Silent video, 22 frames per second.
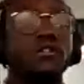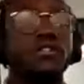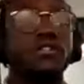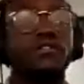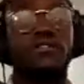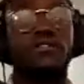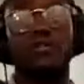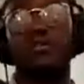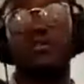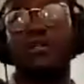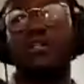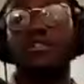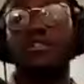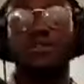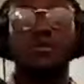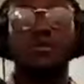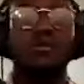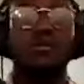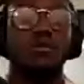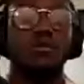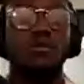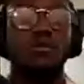different
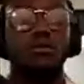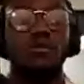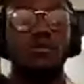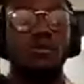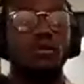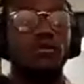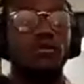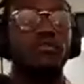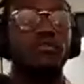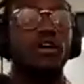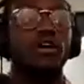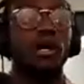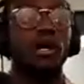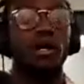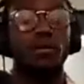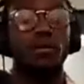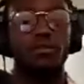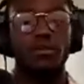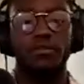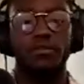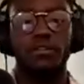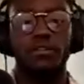regional sort of
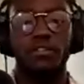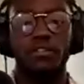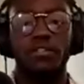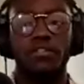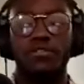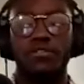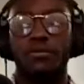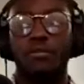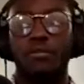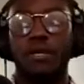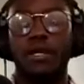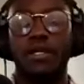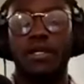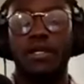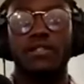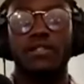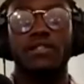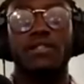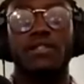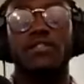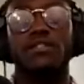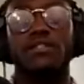hubs of the central
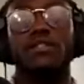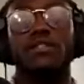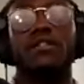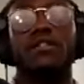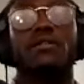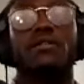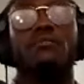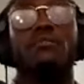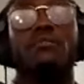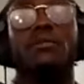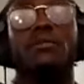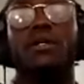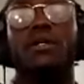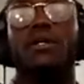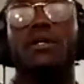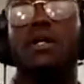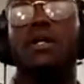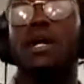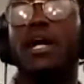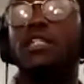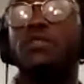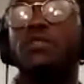banking system,
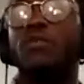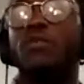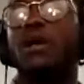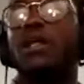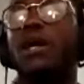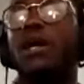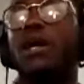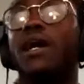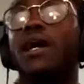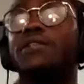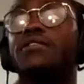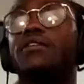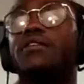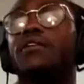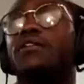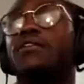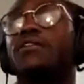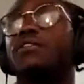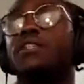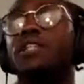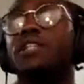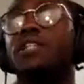as well as there
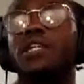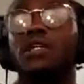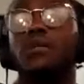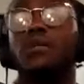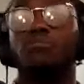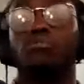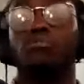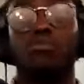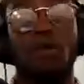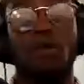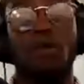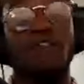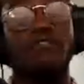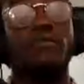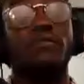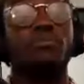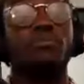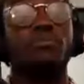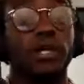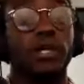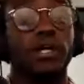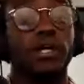are these key
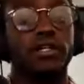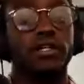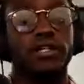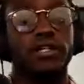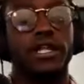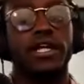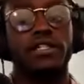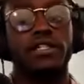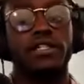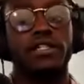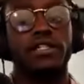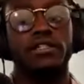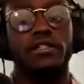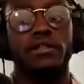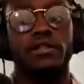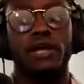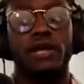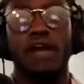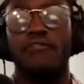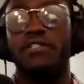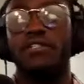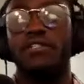private players that actually
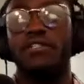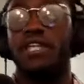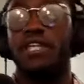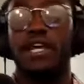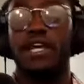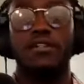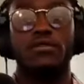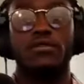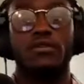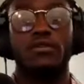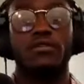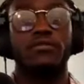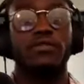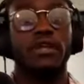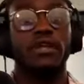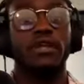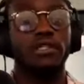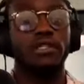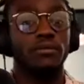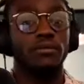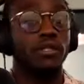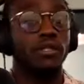have a say in sort of
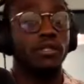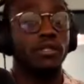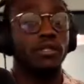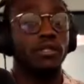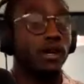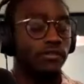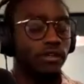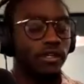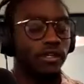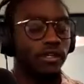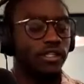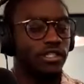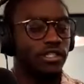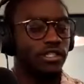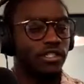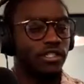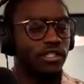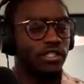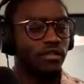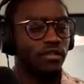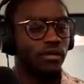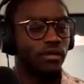like some of the
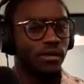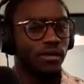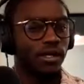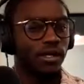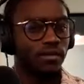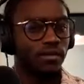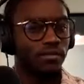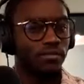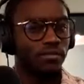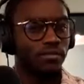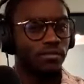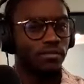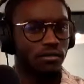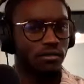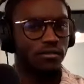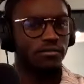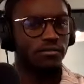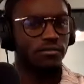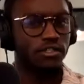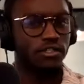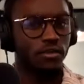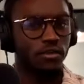governance around
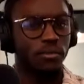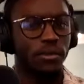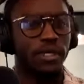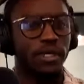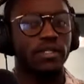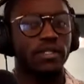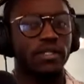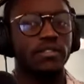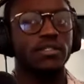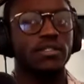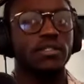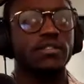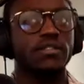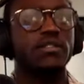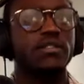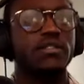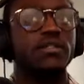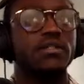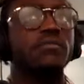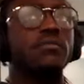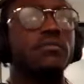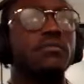the central banking
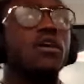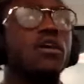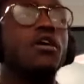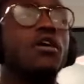system.